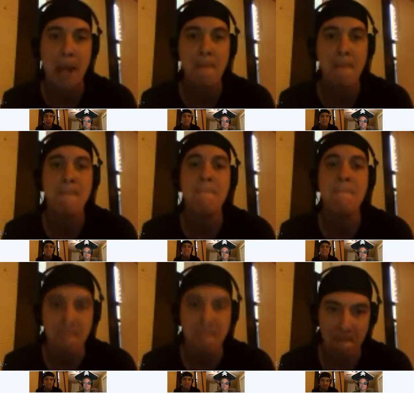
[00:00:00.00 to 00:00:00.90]

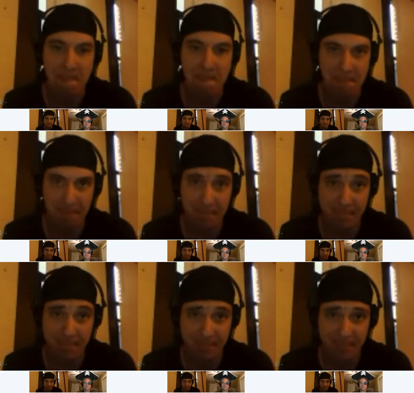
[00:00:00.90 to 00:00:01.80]

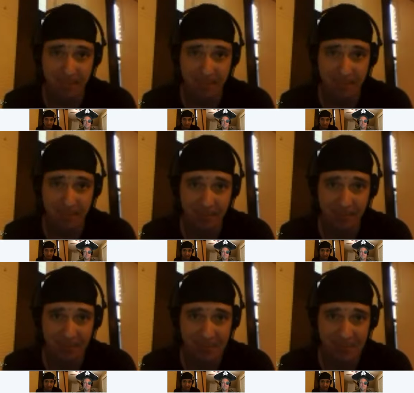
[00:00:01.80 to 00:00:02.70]

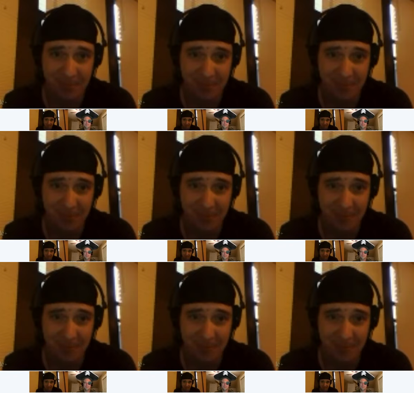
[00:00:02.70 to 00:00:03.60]

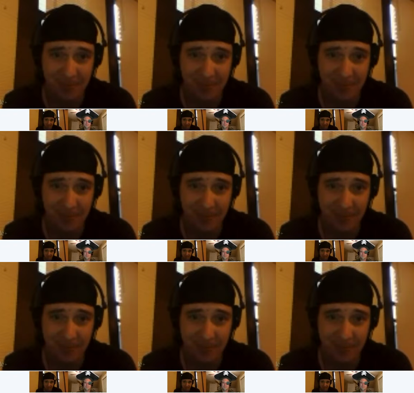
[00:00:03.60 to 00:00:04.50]

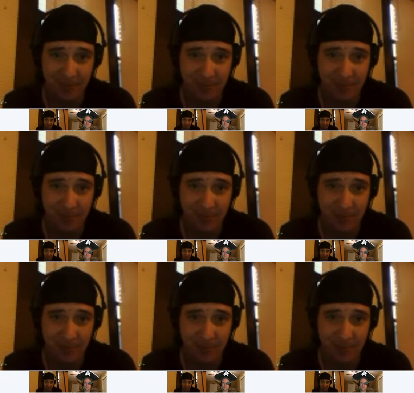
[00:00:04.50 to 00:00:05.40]
Nobody speaks.